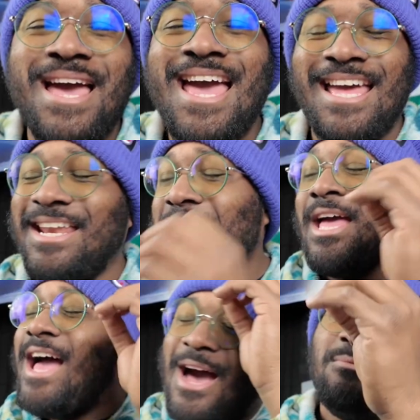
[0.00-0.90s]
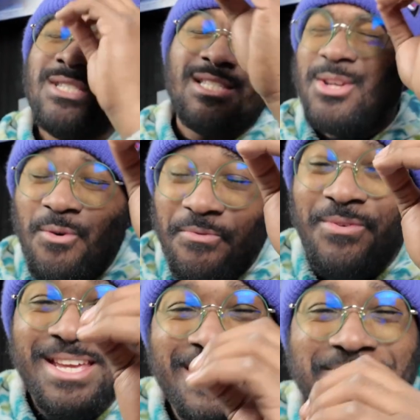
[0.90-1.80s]
mad. I was so
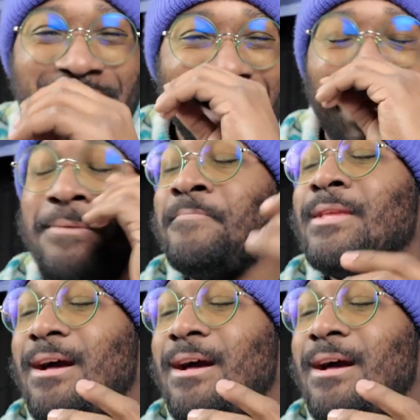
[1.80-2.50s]
freaking mad.